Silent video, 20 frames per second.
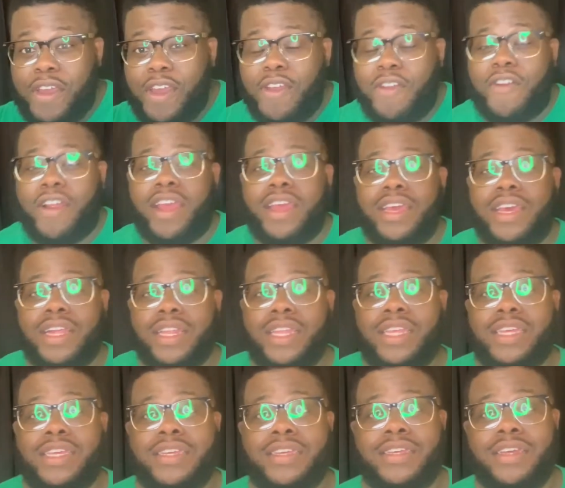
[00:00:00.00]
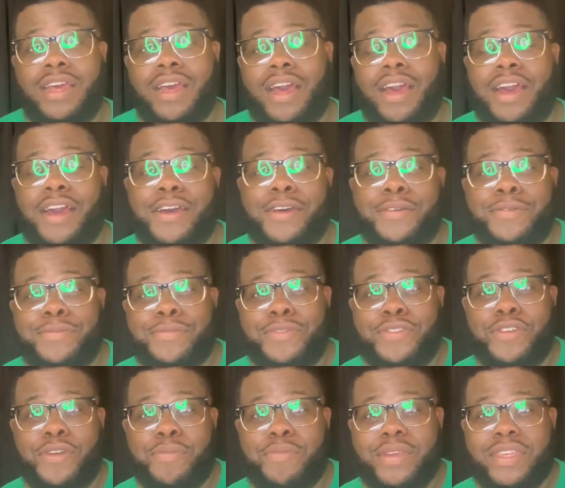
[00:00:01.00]
Right, Aaliyah,
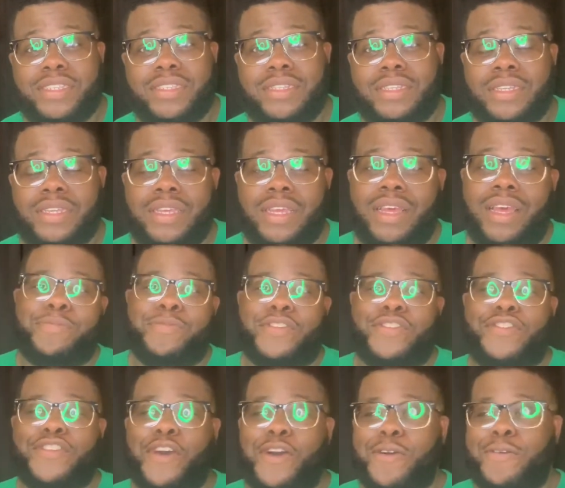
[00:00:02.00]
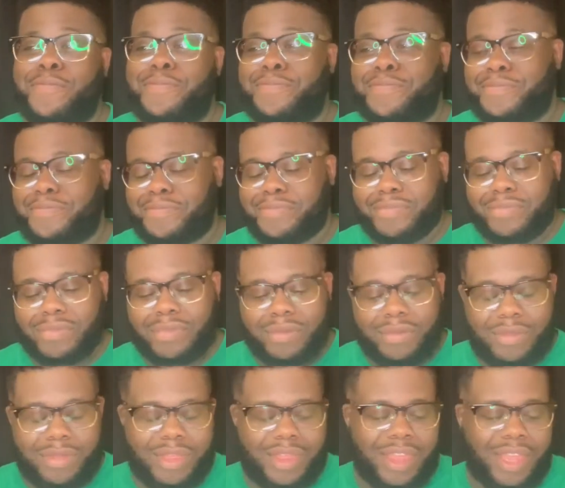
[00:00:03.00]
you're missed. So
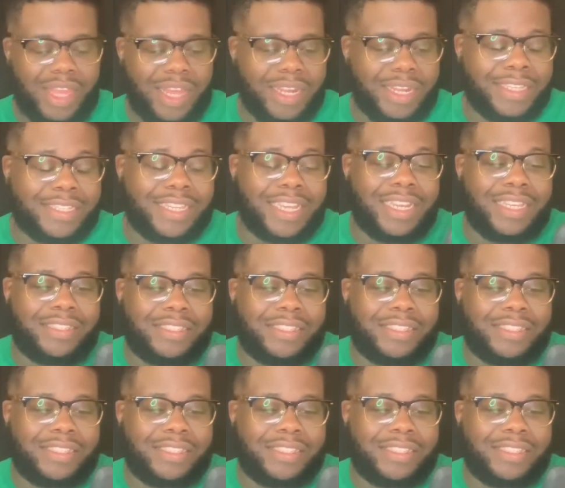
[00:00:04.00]
let's get into